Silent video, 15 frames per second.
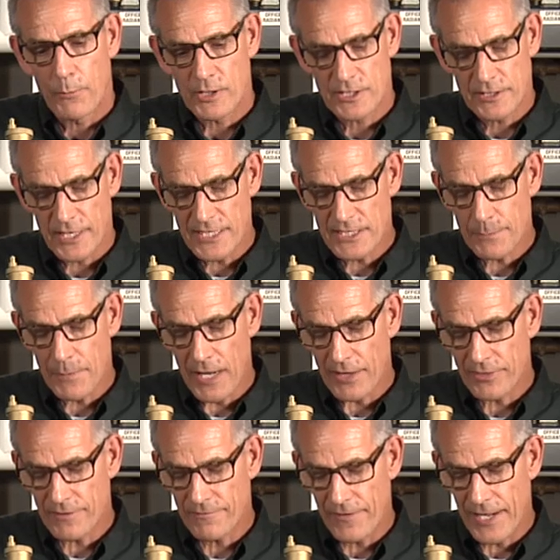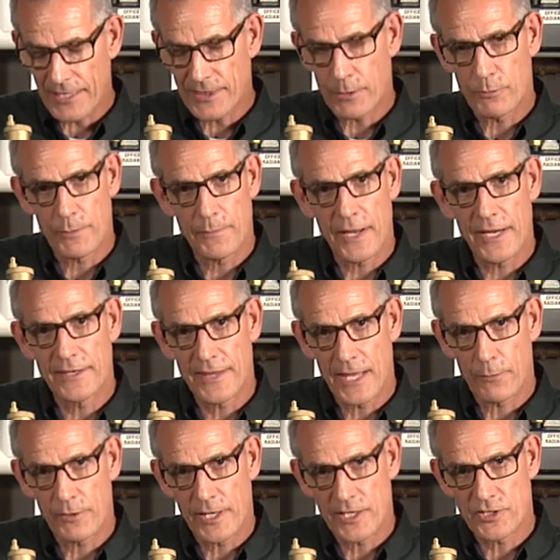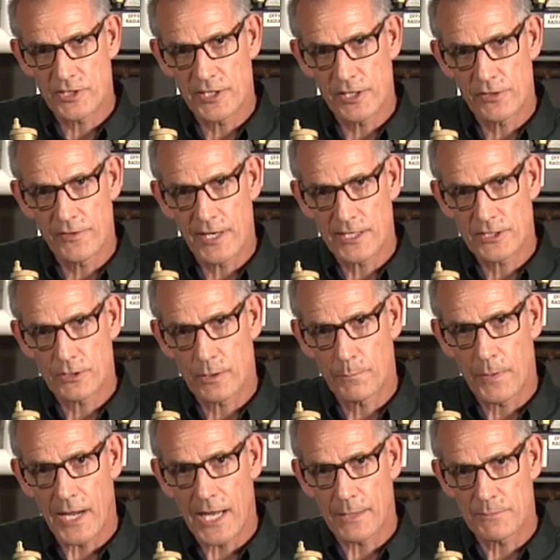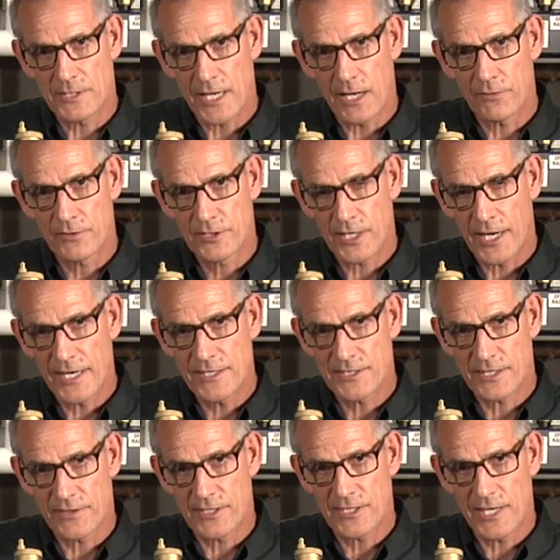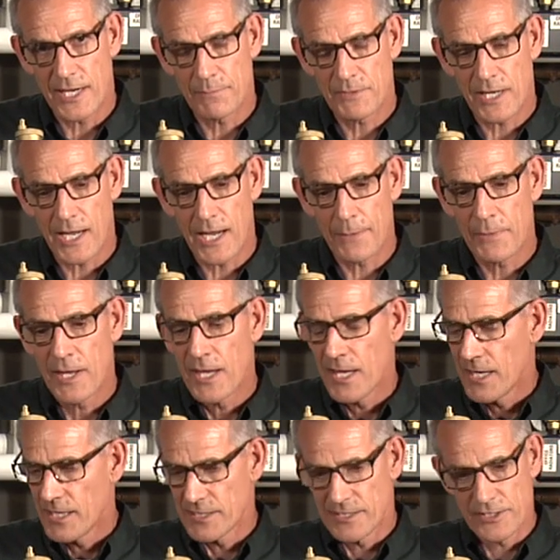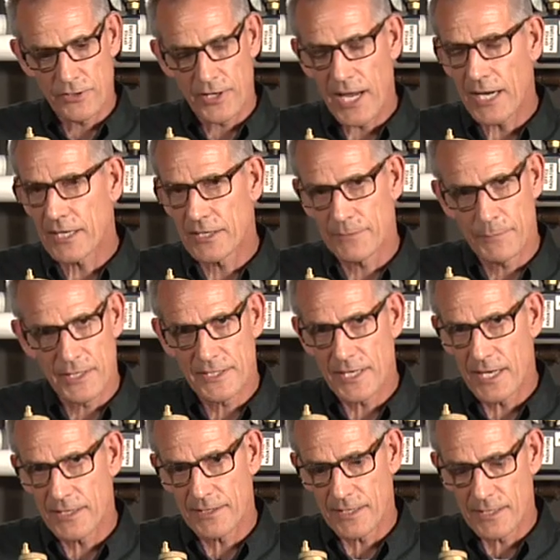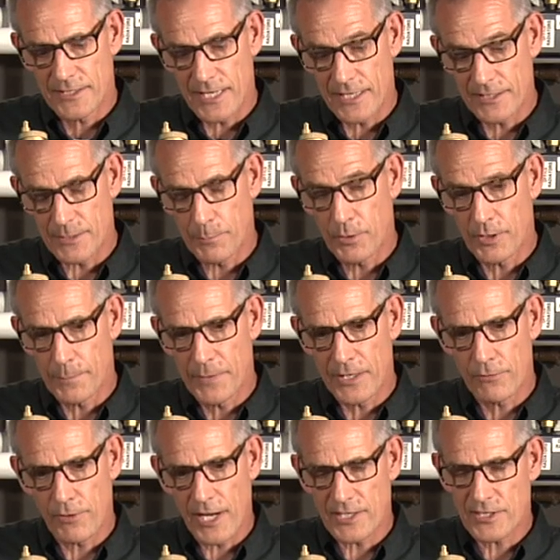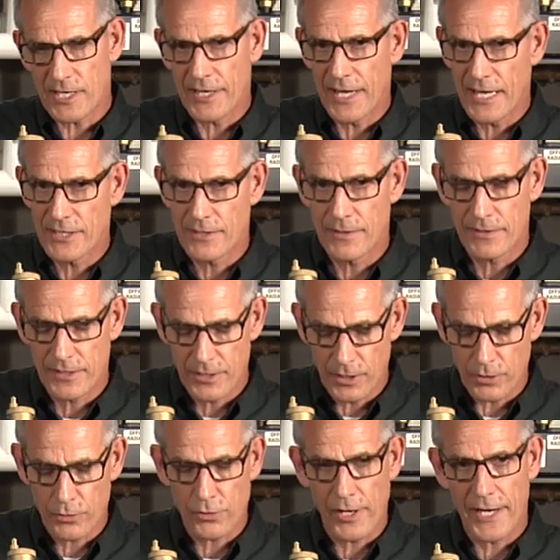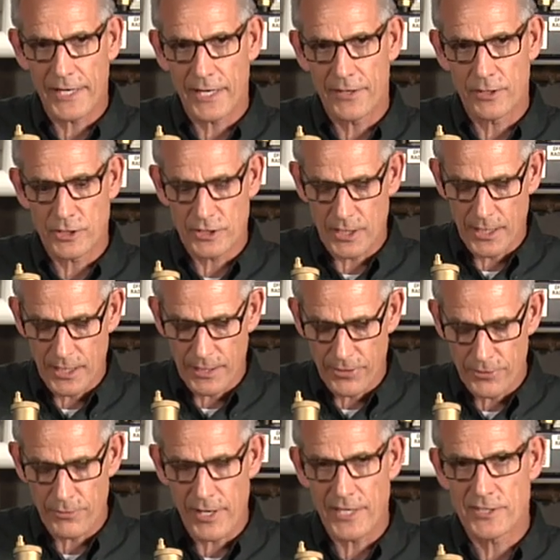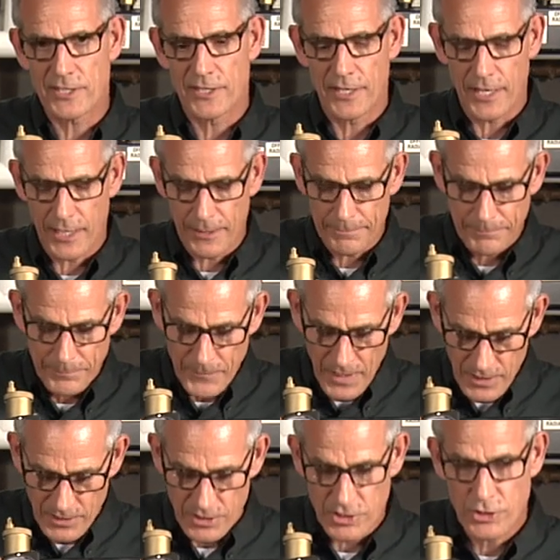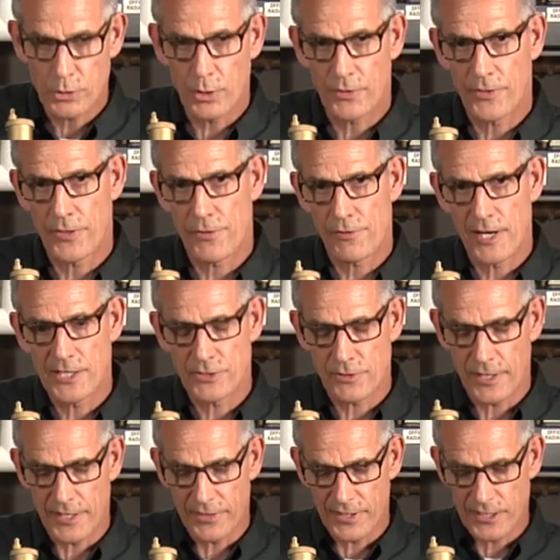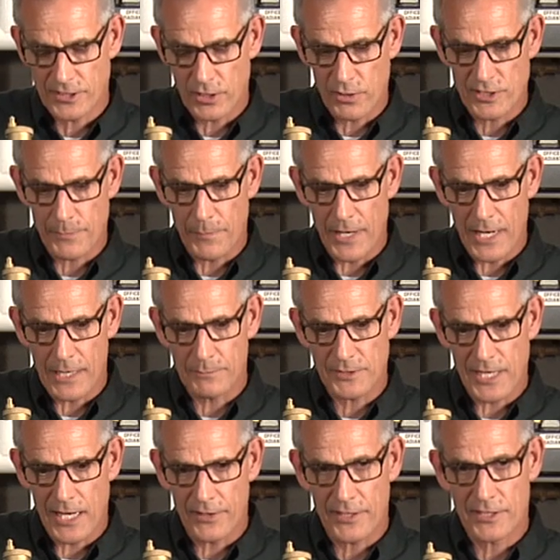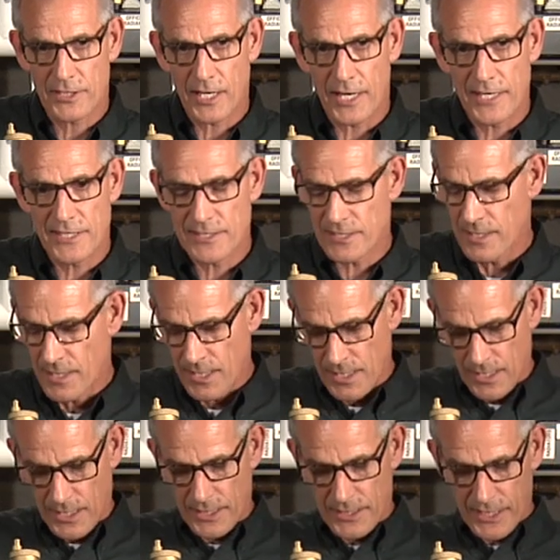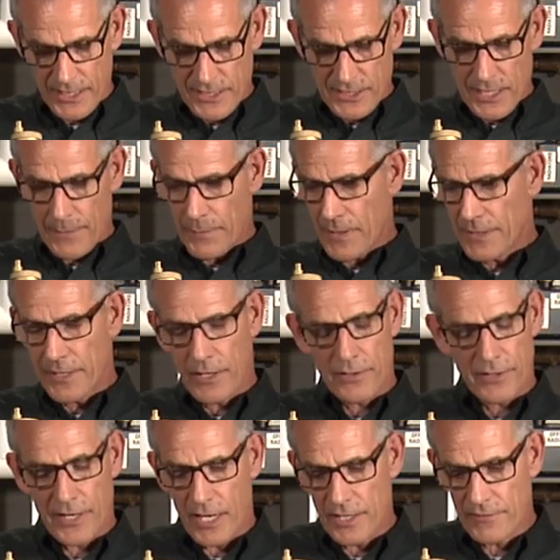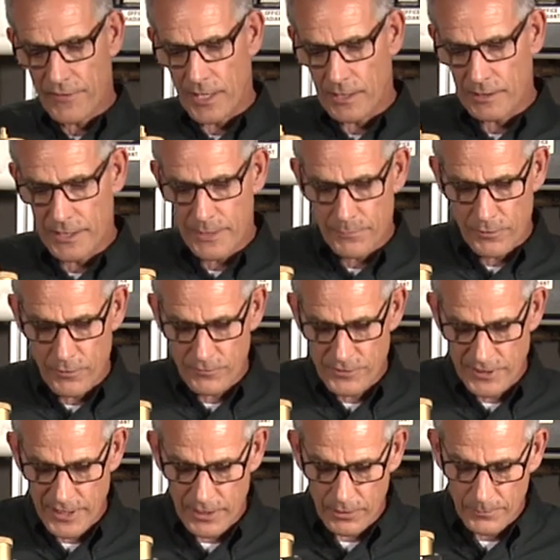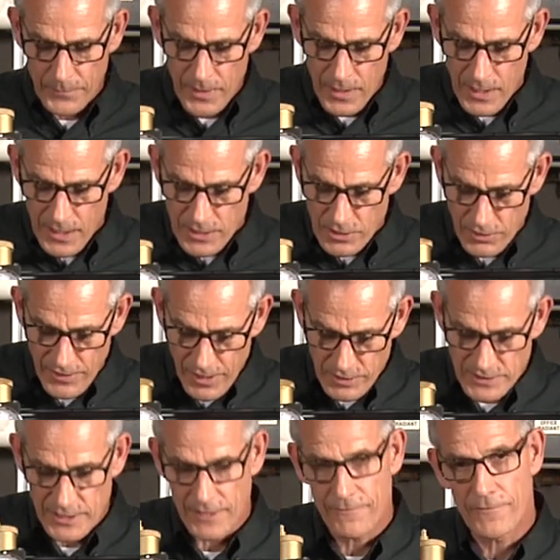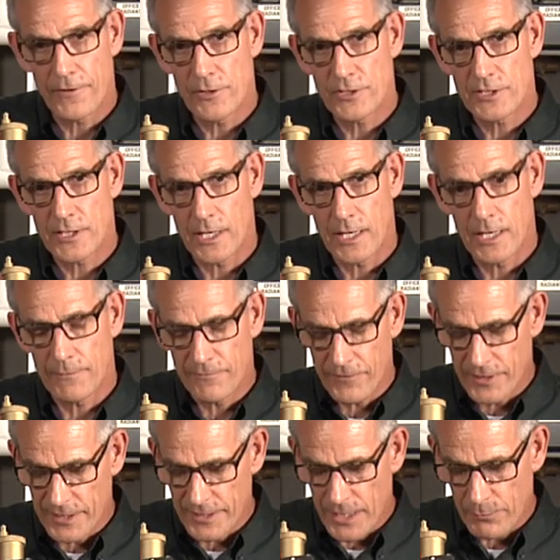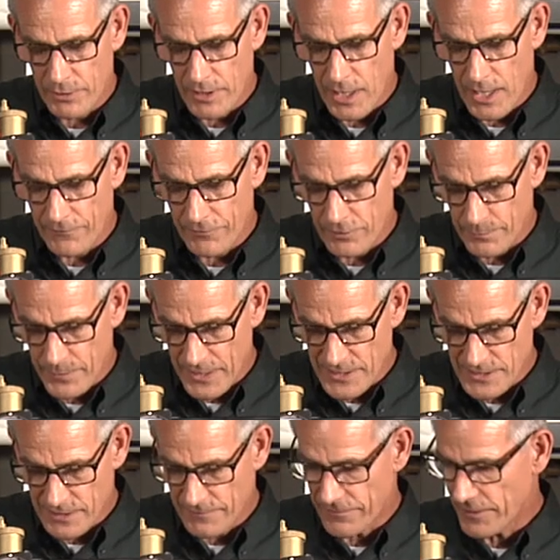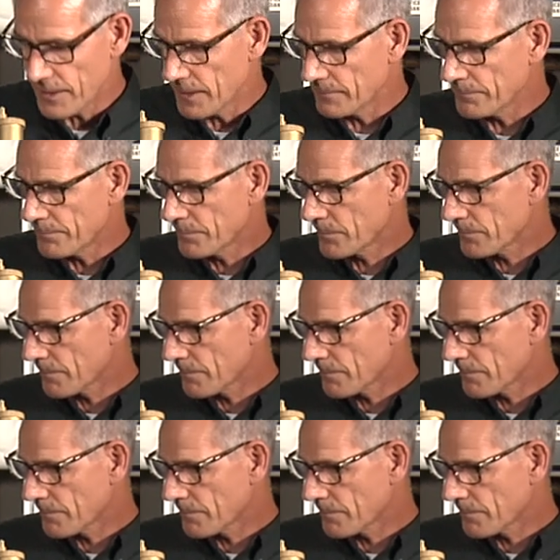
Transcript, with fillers: And what's nice about the fact that we made that, we engineered that so it bottoms out and tightens at the same time, is you're not going to be tend, tend to put a big wrench on that and you know crank on those uh, threads and uh, distort the threads or anything. So as it bottoms out, it tightens, it tightens up on there, and now you've got a leak-proof seal. So there's our first um, fitting that we offer, a basic fitting.